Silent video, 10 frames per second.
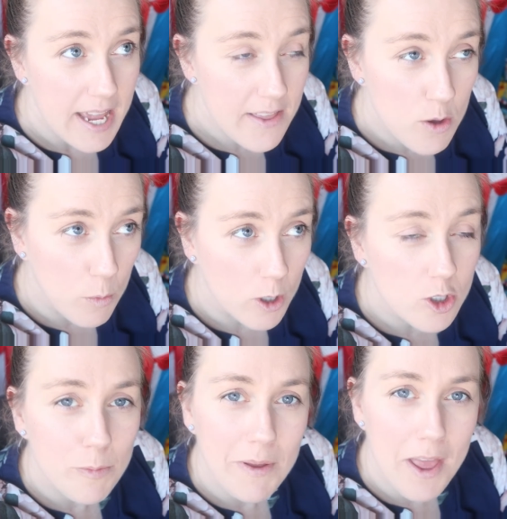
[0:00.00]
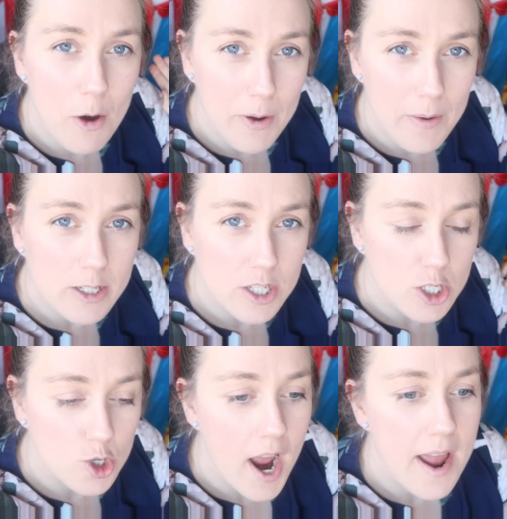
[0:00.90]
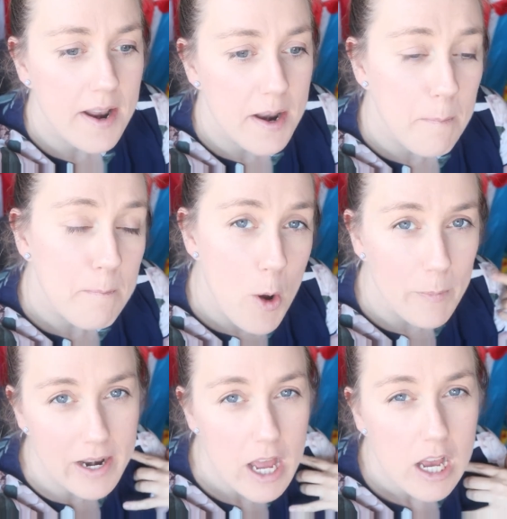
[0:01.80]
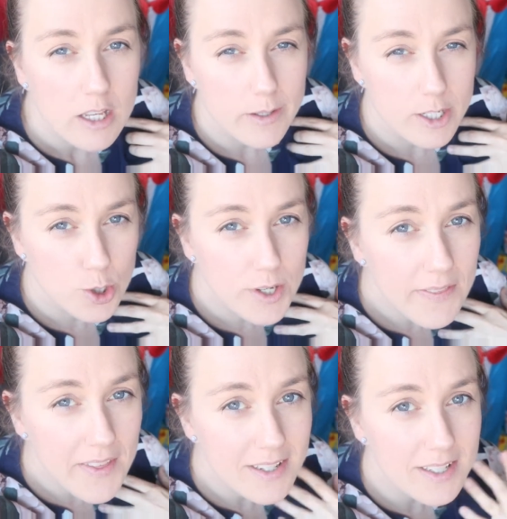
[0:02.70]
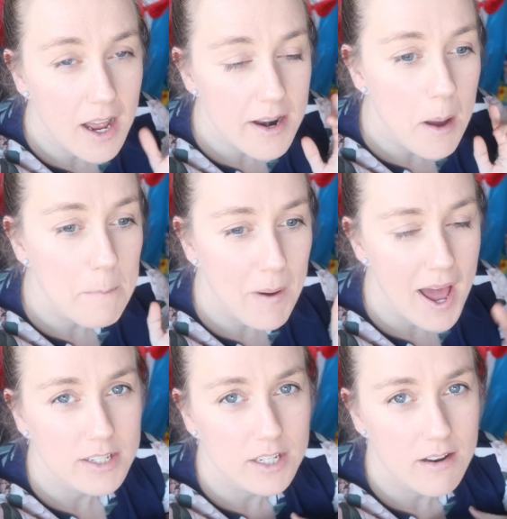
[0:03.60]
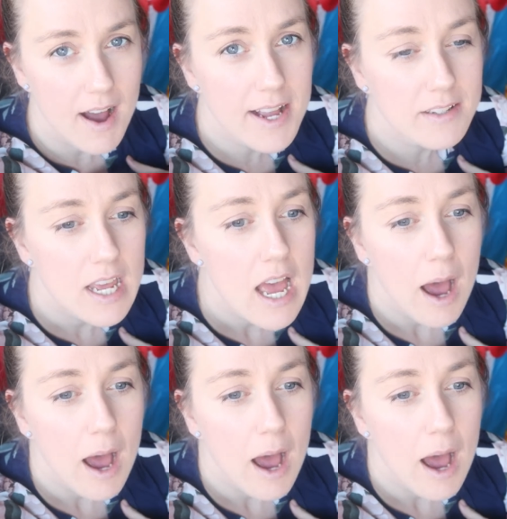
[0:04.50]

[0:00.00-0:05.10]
in the wash, but they'll be going to the dryer in a moment. So I should get that done by tonight.